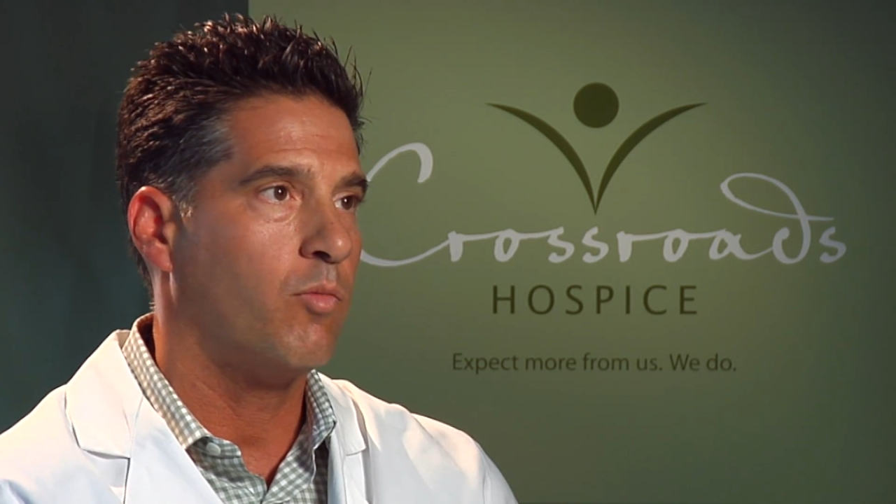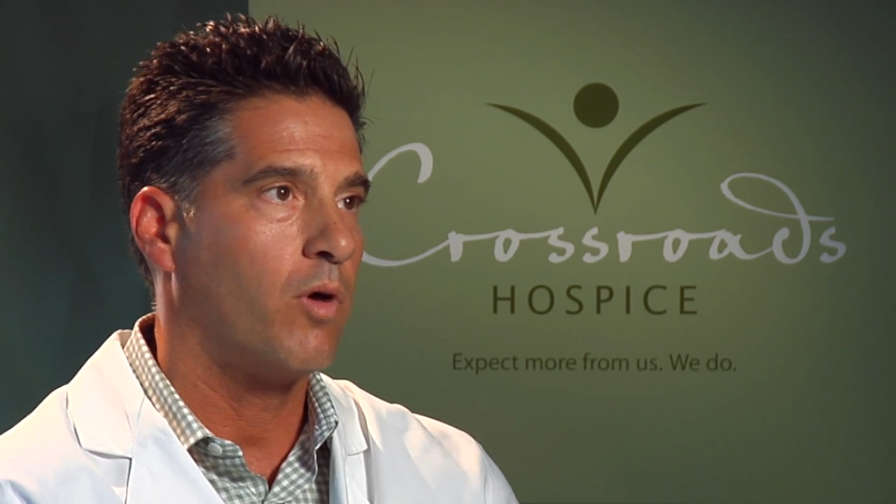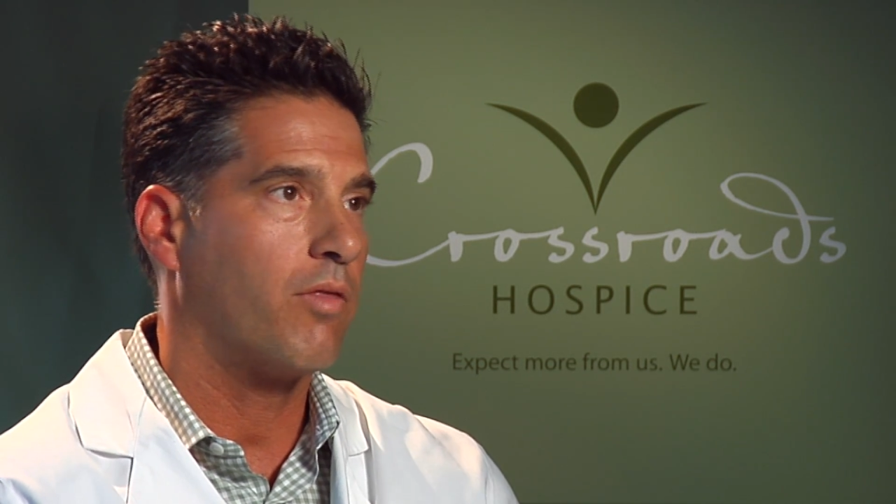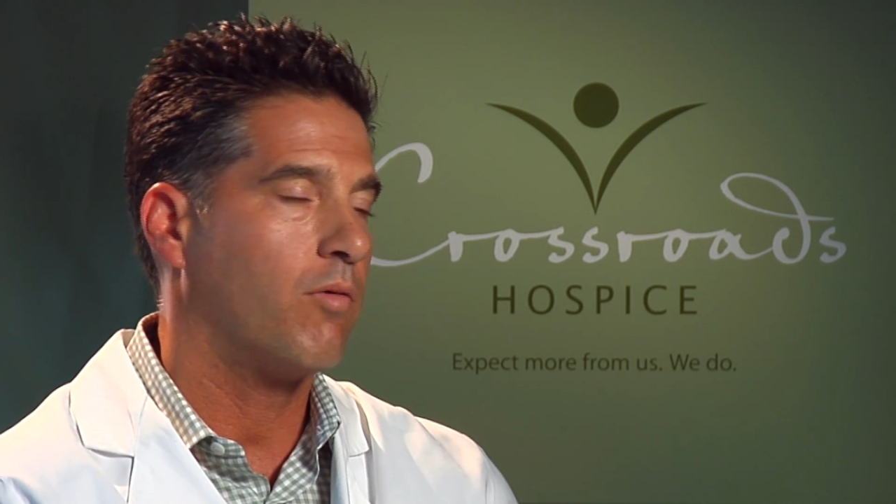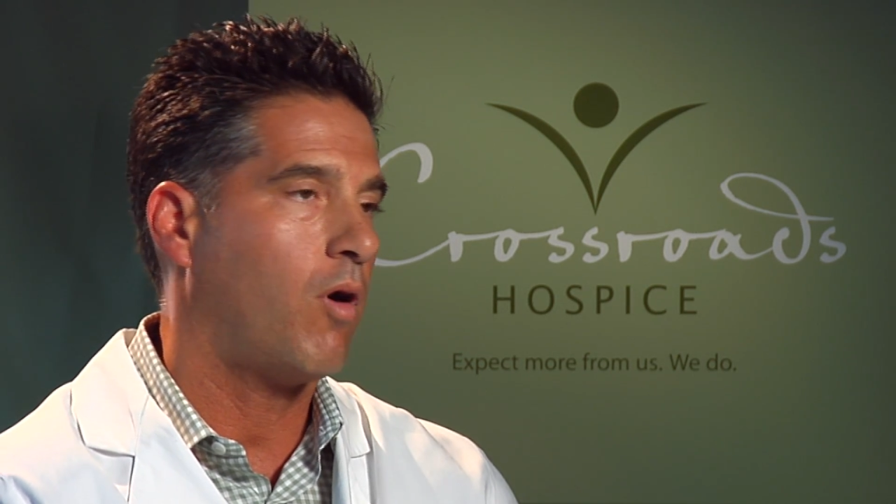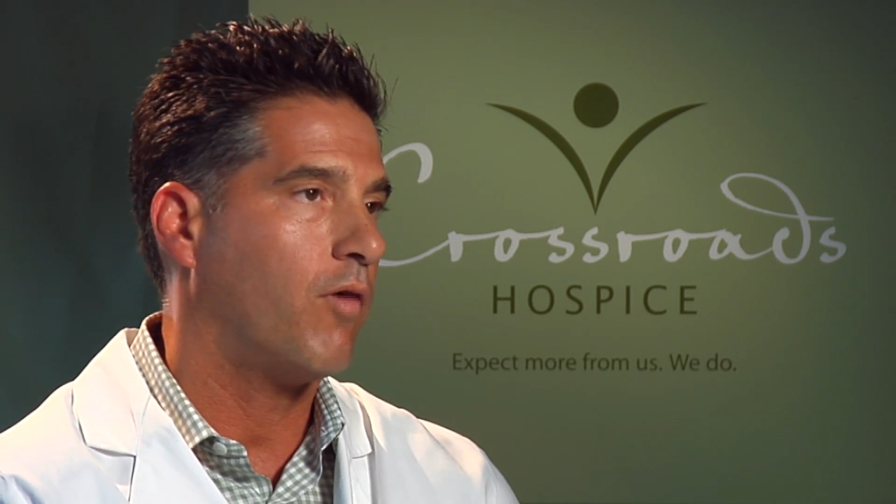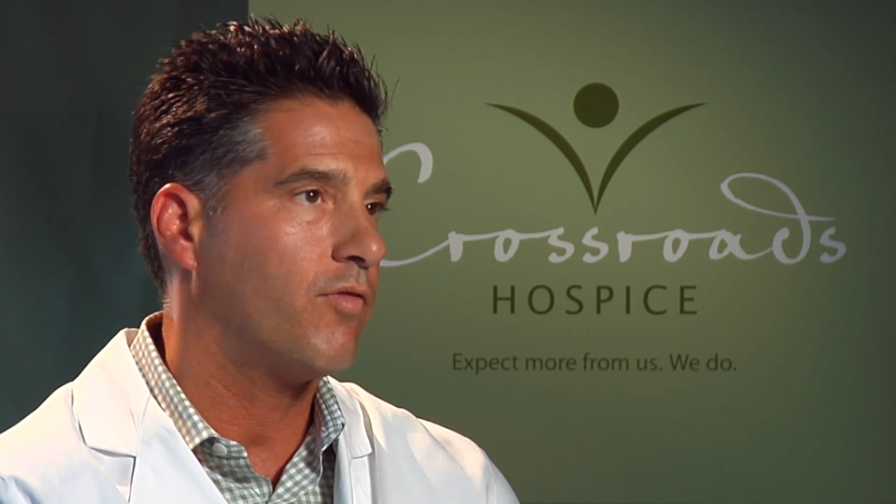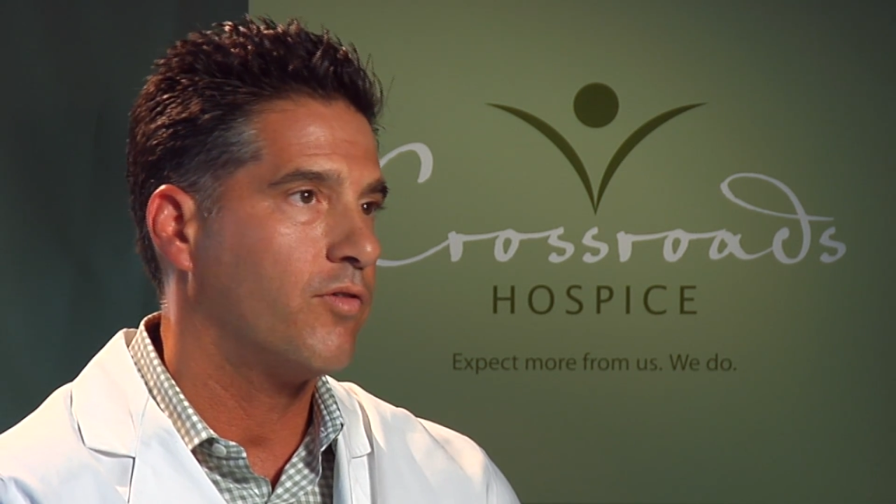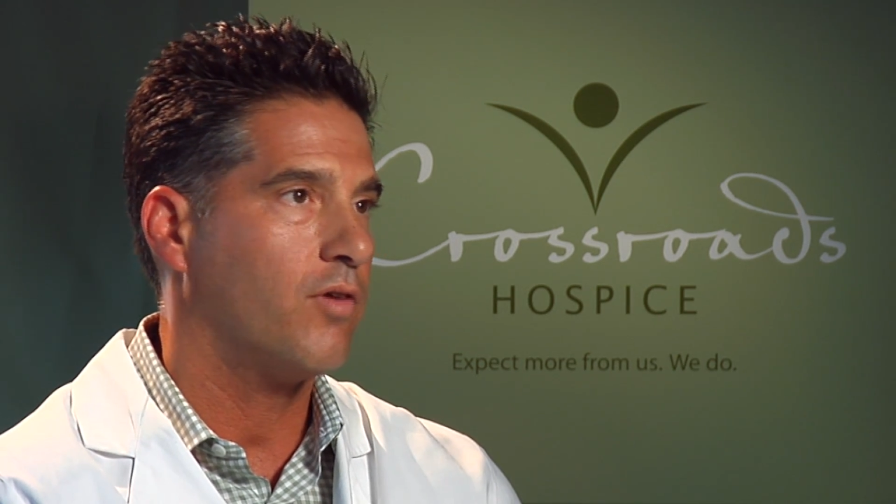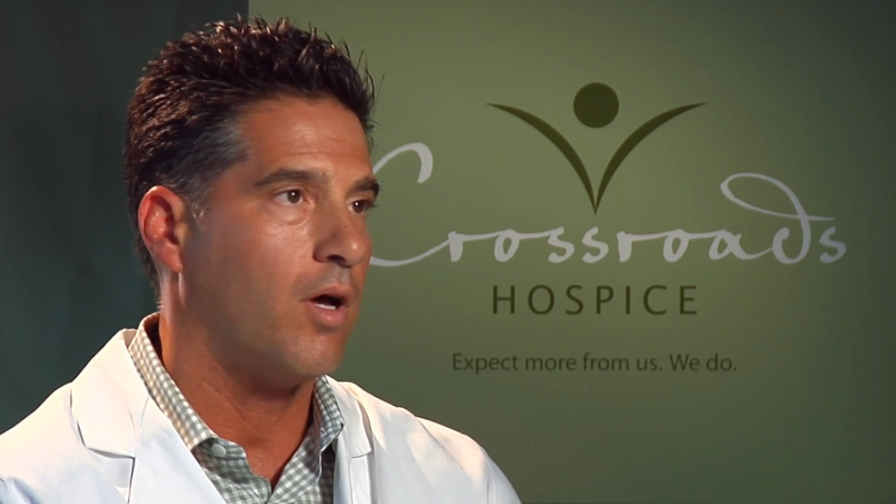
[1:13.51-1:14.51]
and with
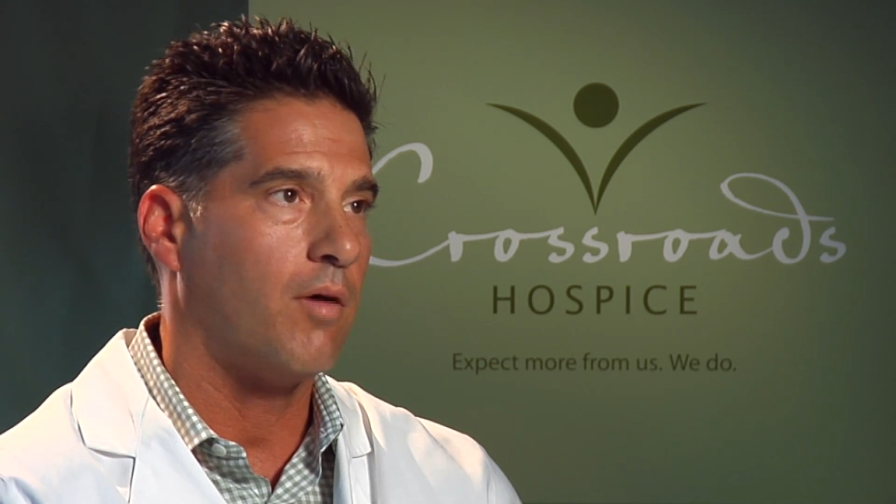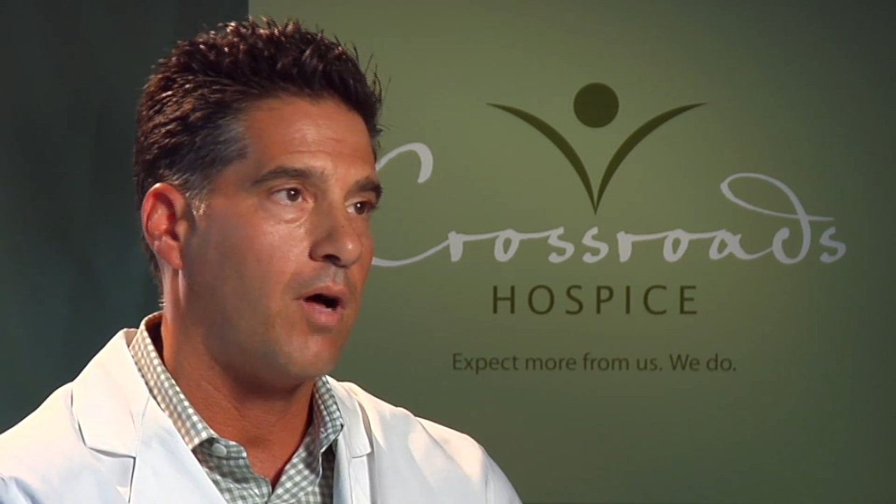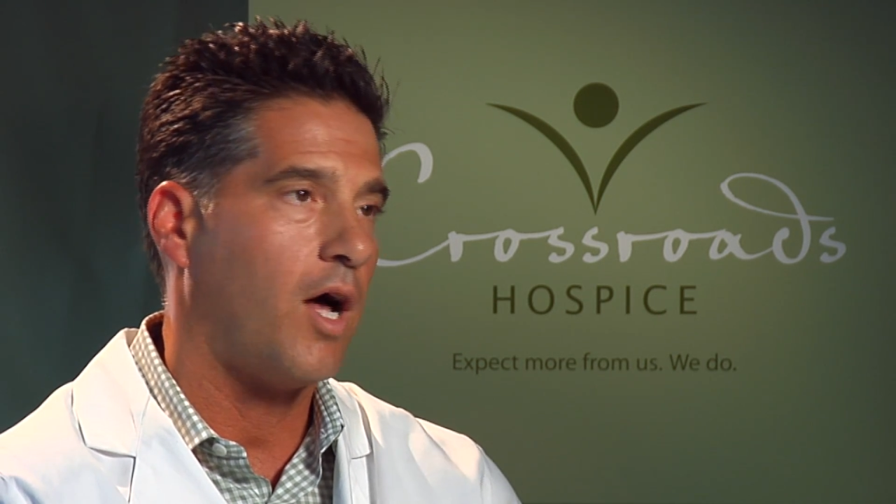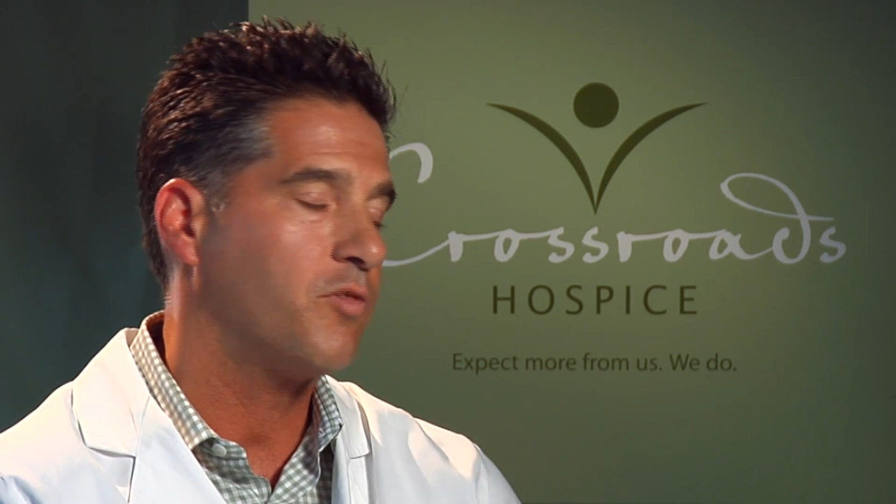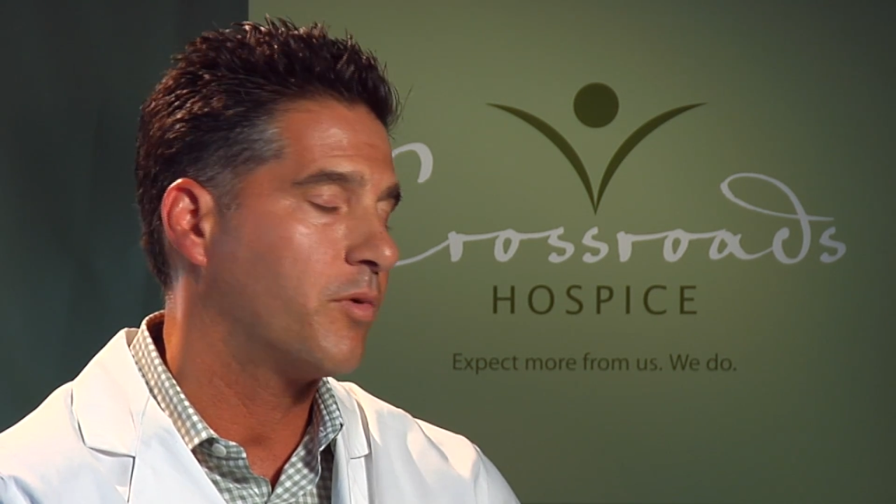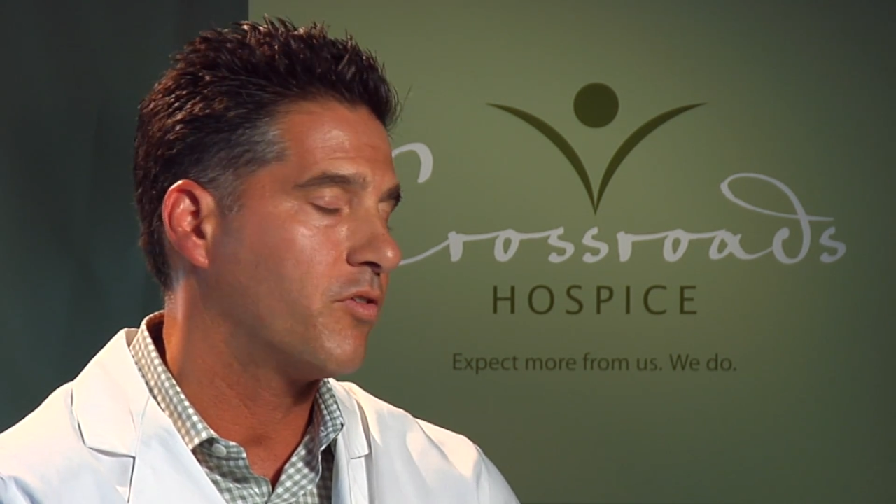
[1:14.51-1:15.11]
hospital